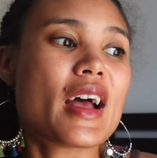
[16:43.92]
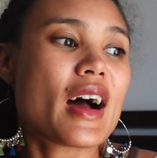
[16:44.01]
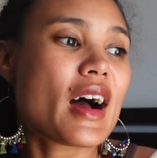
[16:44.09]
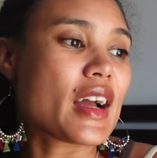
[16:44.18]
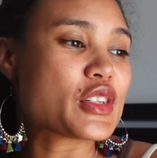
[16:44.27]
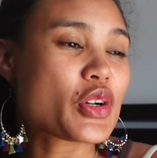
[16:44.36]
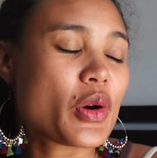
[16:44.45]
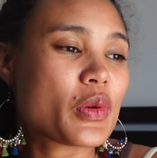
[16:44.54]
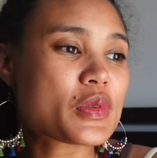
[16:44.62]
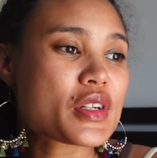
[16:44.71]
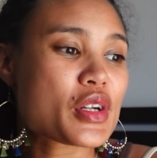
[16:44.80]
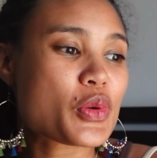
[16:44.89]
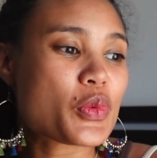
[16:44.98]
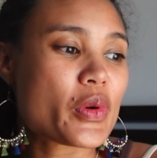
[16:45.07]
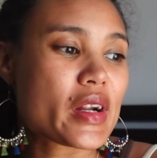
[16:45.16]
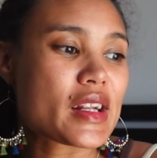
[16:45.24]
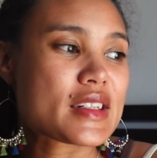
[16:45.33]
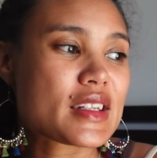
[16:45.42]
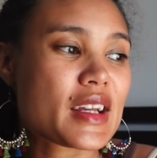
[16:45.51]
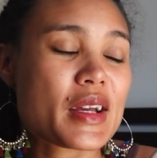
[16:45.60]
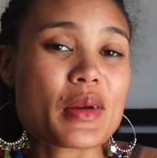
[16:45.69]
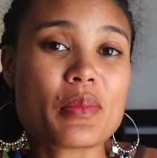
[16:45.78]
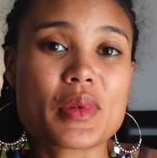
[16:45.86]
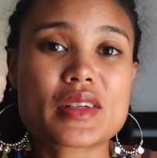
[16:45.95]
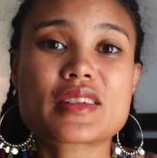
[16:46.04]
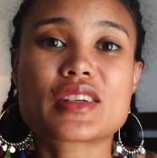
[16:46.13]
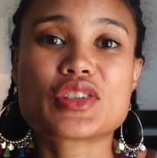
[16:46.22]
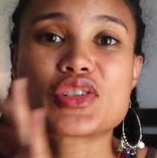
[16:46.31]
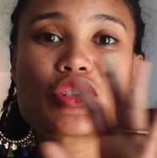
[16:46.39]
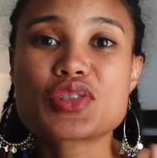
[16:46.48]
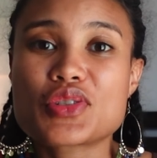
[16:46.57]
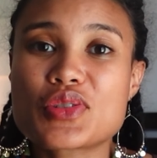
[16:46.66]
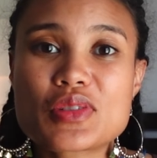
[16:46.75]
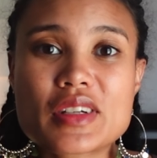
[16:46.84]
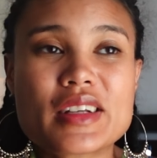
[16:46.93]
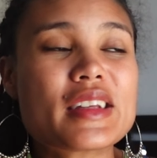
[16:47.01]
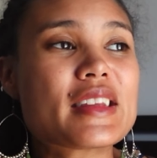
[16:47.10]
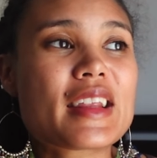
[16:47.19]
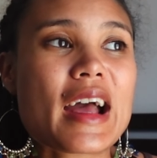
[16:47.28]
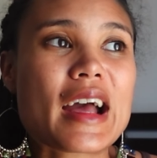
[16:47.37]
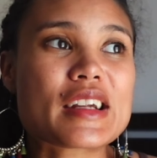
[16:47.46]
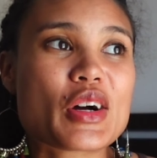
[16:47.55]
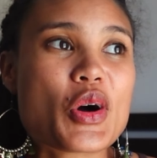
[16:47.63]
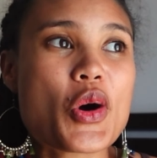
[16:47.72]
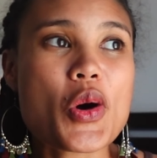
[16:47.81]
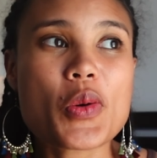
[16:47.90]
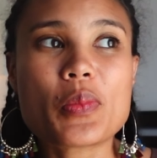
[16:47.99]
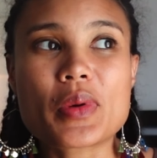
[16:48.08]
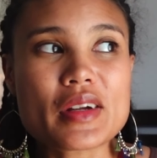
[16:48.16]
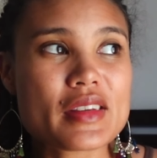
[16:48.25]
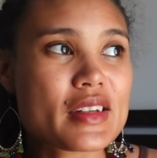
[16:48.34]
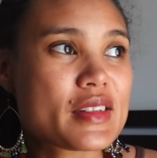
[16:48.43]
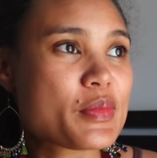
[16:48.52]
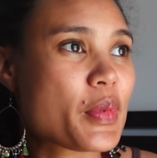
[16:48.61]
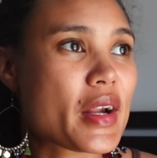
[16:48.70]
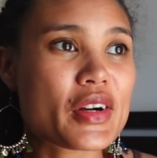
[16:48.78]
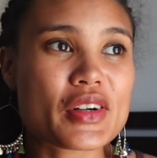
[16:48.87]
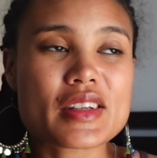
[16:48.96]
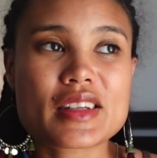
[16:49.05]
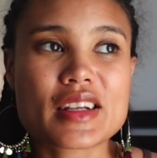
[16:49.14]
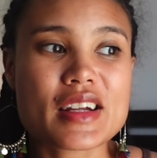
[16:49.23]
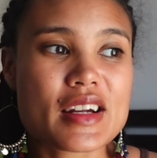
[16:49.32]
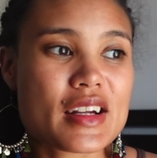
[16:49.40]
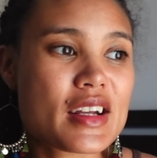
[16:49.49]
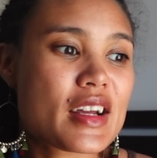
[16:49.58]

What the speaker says: I don't want it to get misconstrued that a home birth is better than